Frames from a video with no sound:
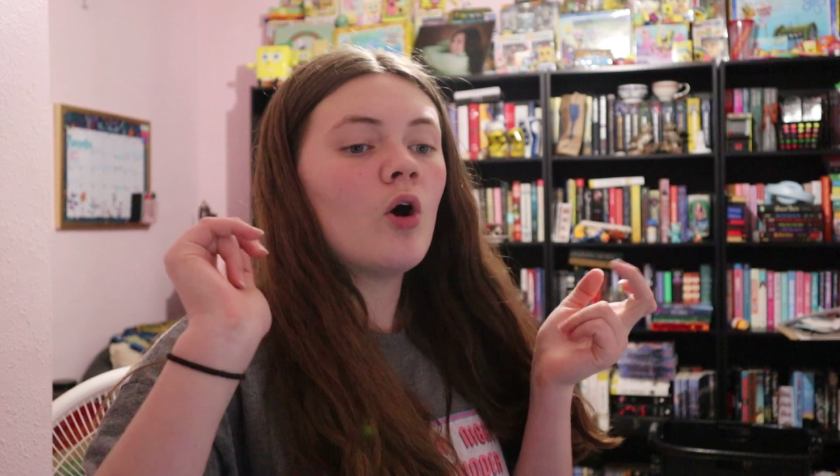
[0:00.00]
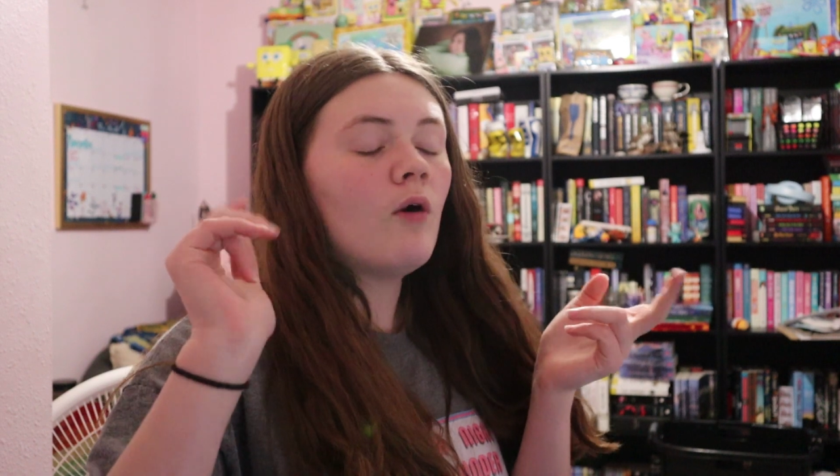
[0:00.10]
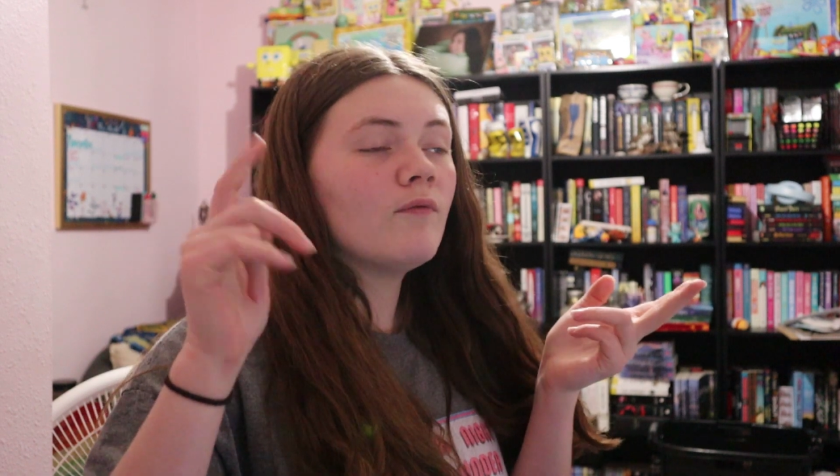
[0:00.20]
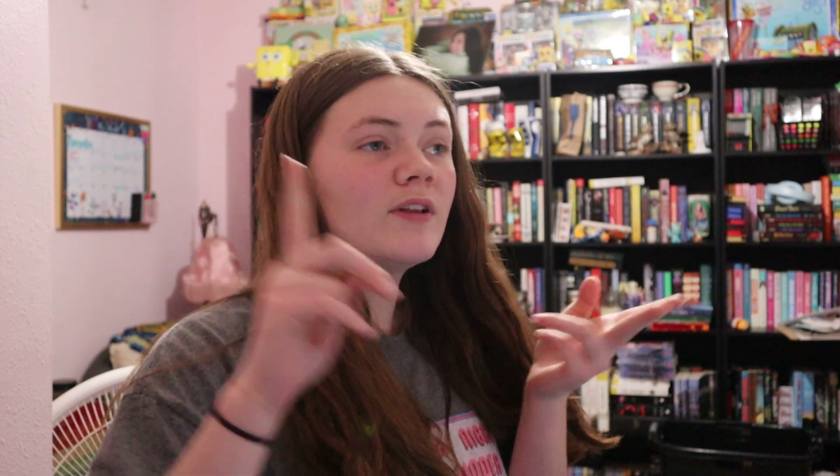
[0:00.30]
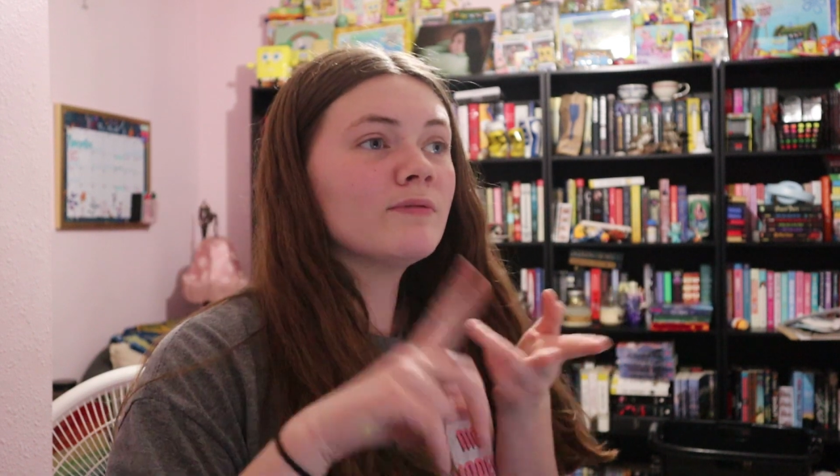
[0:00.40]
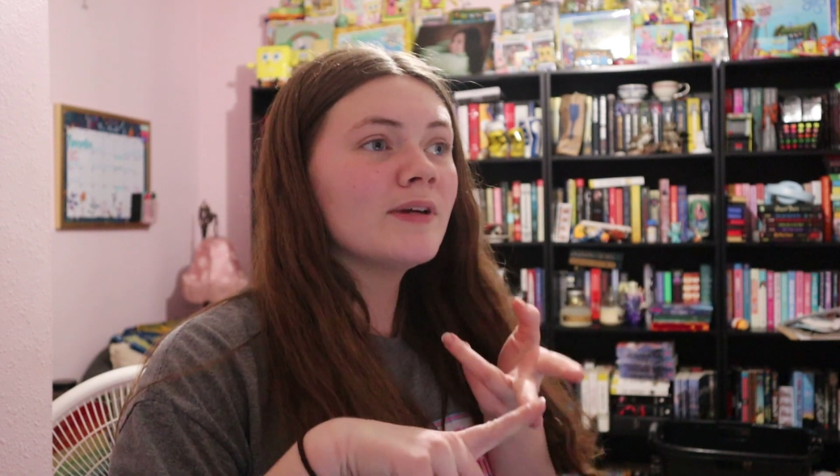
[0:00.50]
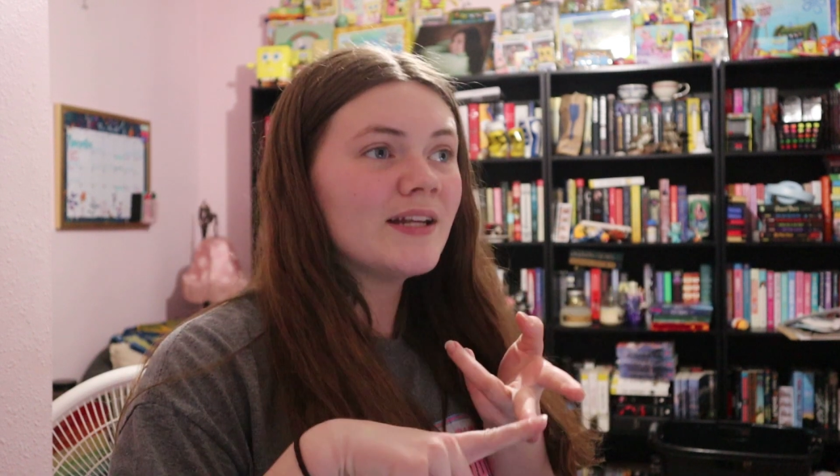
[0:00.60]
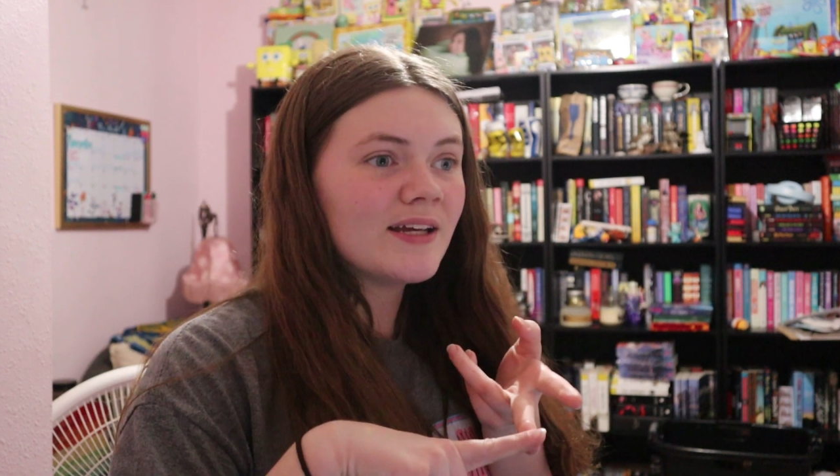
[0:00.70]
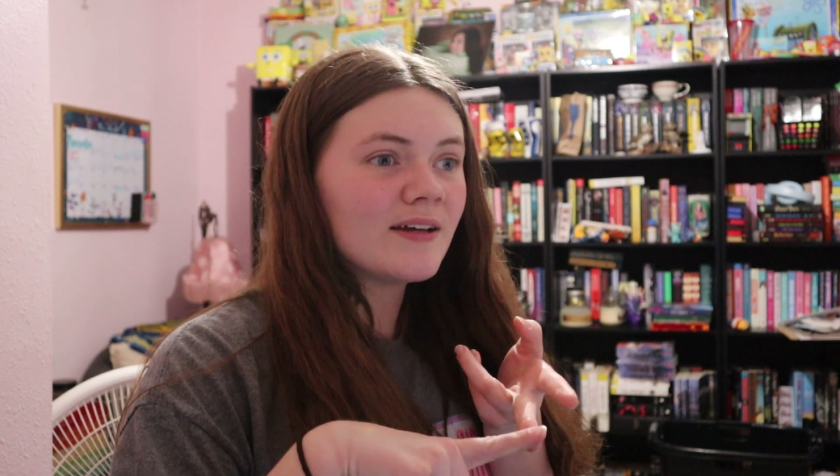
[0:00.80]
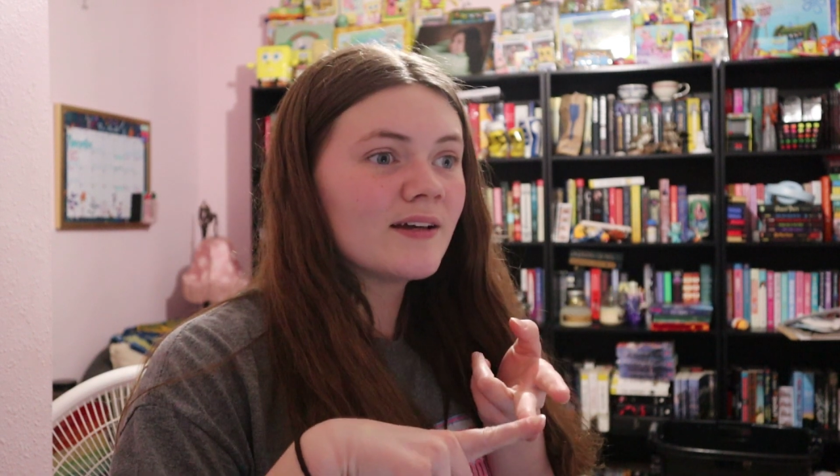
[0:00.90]
hopefully
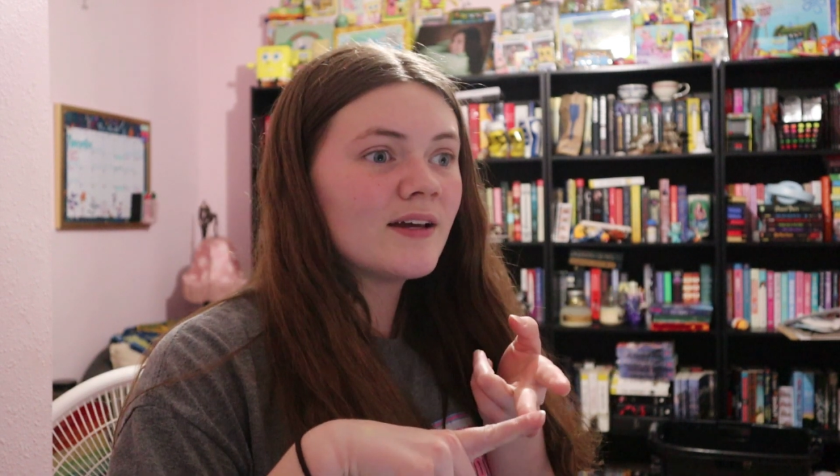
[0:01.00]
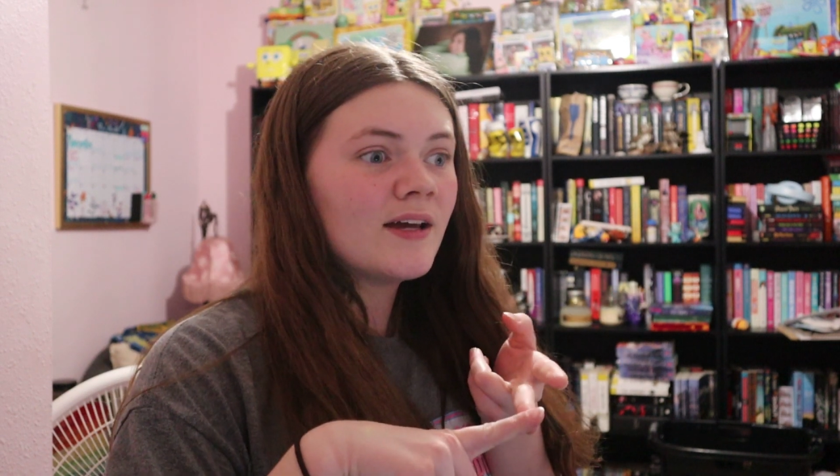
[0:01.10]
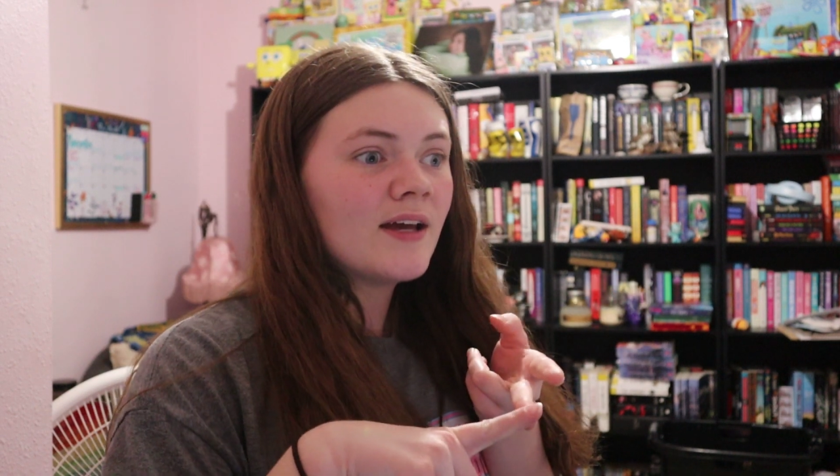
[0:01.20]
reading,